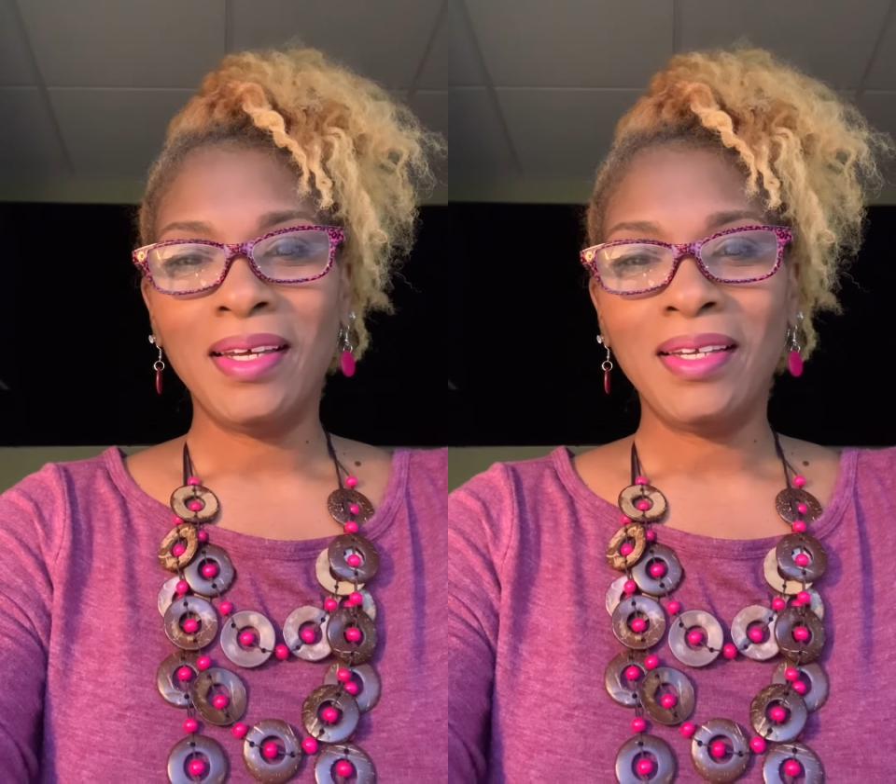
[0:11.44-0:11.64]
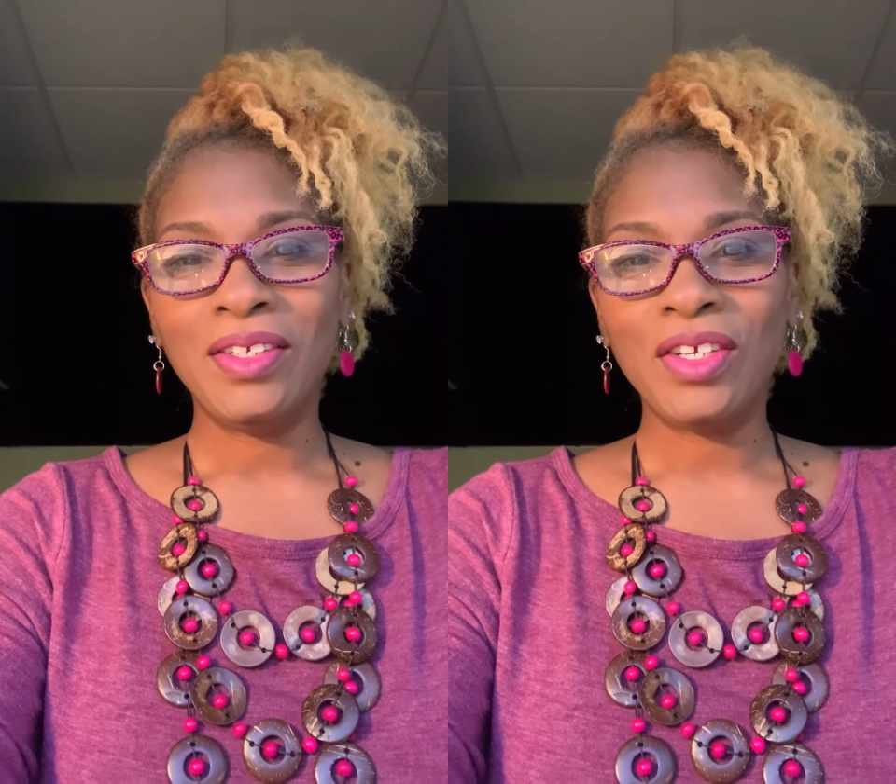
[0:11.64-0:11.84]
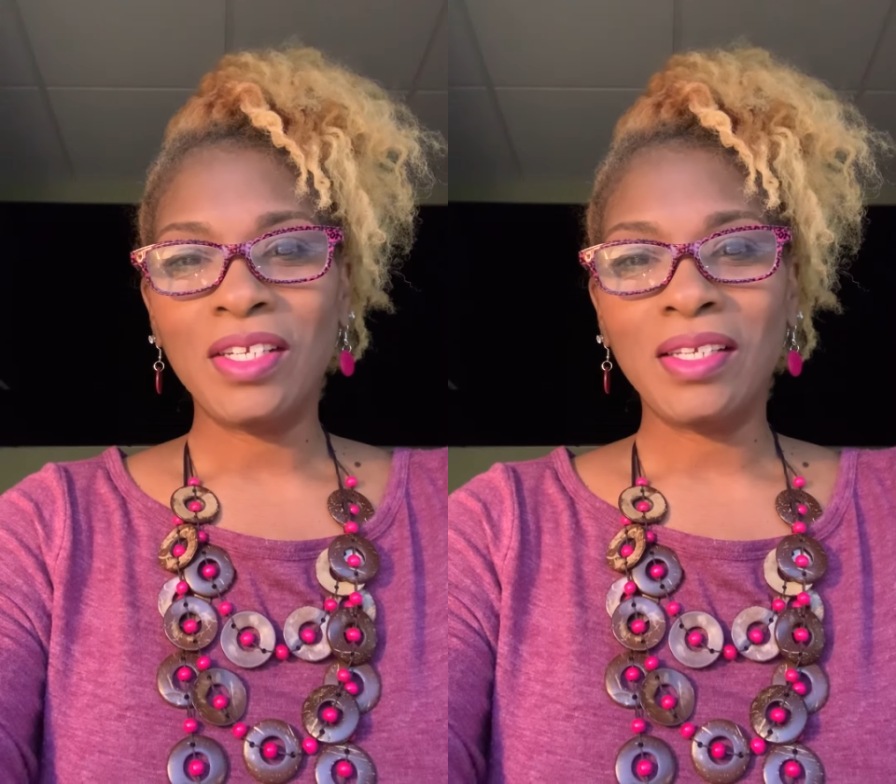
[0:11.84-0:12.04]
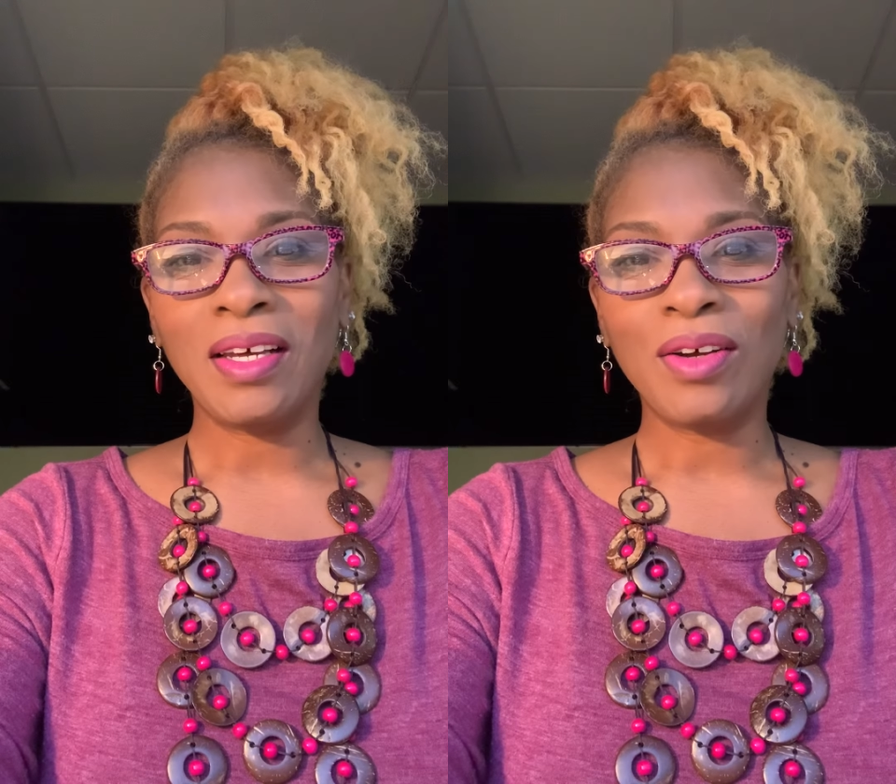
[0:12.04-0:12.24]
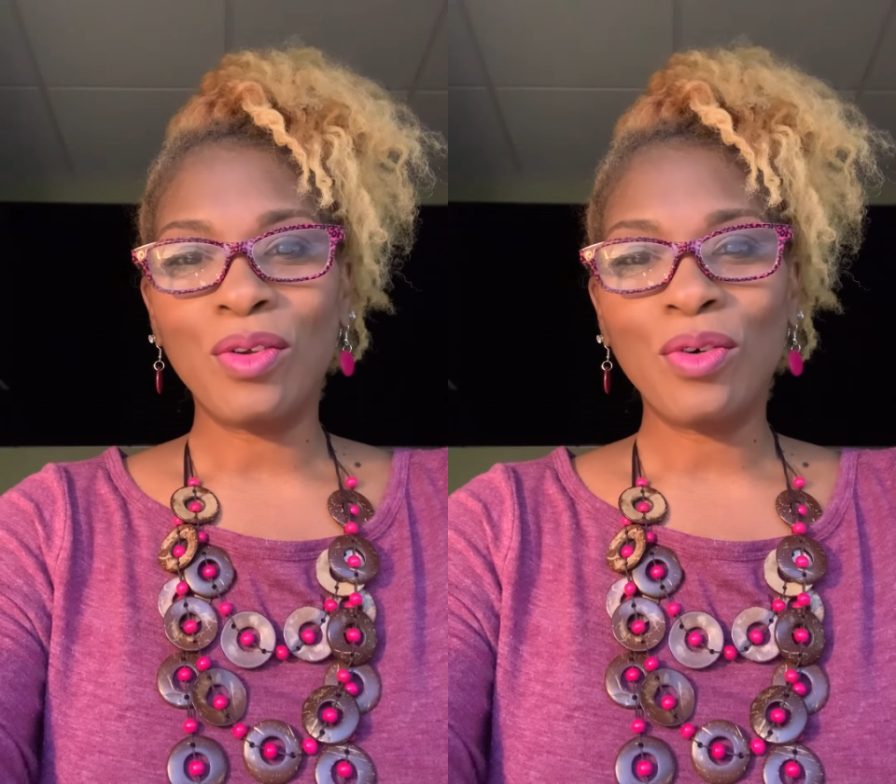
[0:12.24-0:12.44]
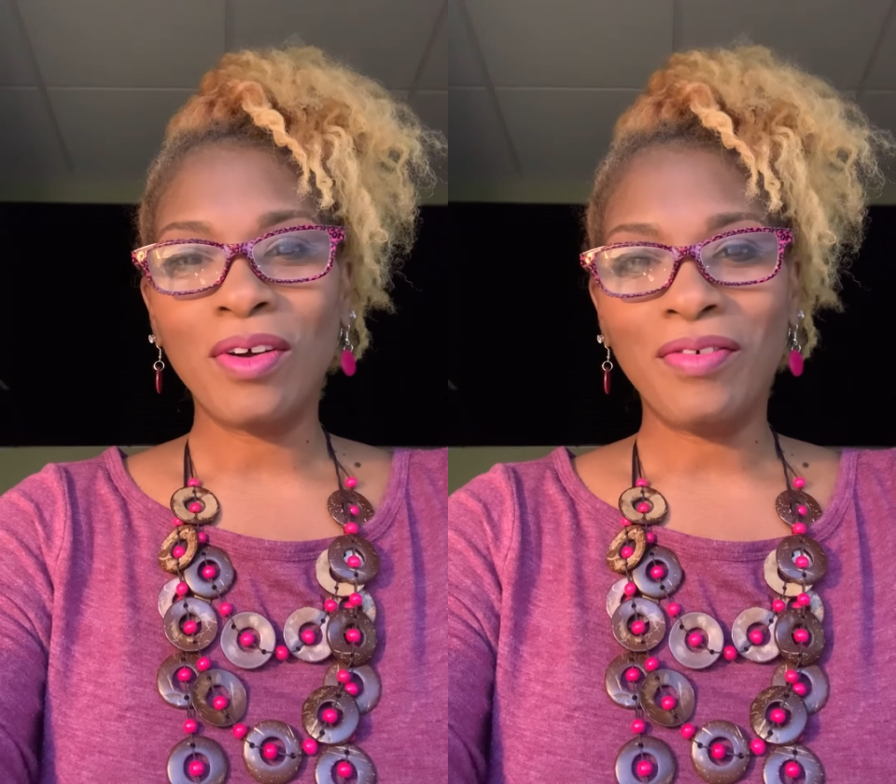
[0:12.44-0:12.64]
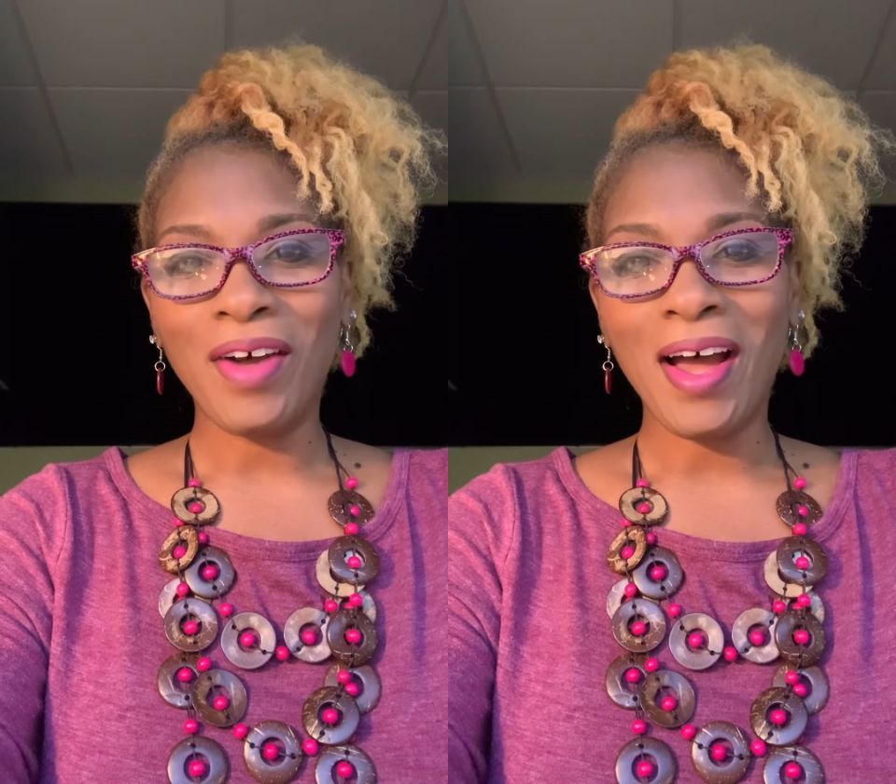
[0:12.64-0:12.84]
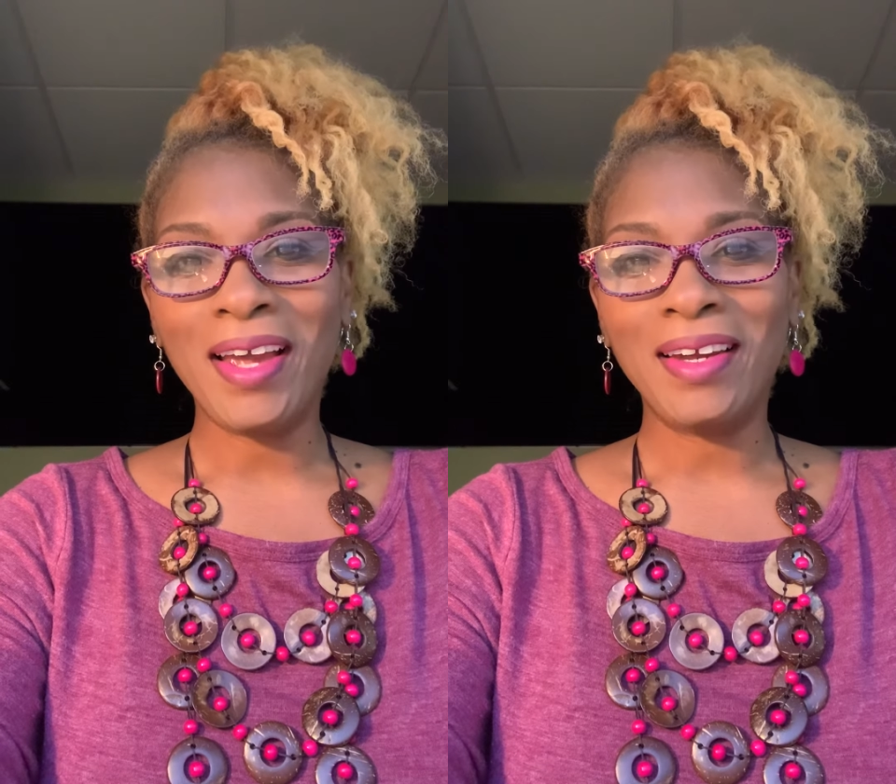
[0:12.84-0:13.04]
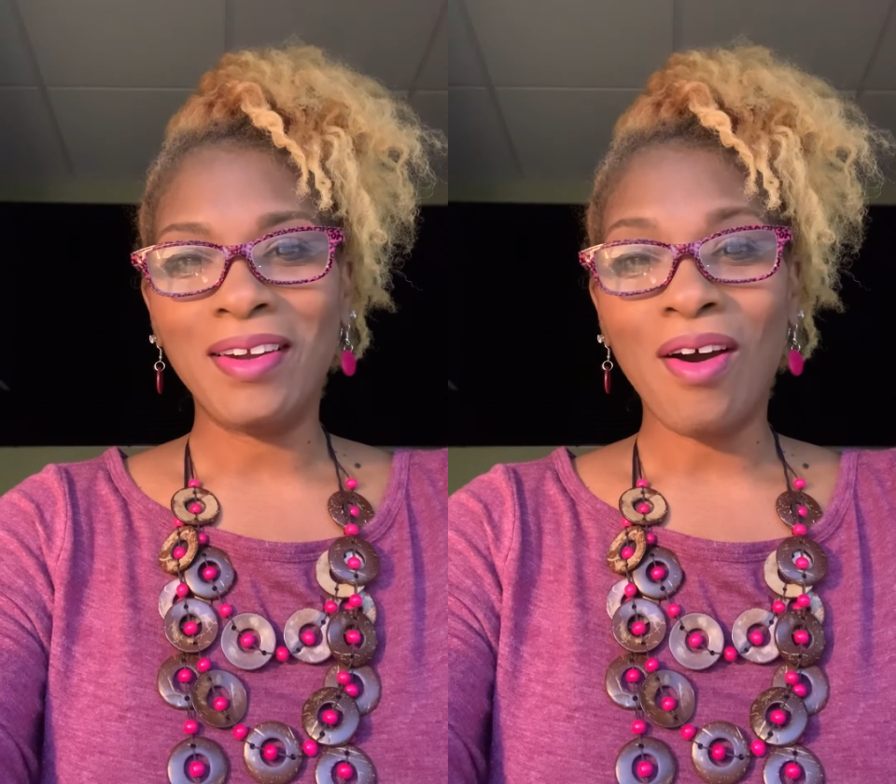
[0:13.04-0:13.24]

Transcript: just glorifying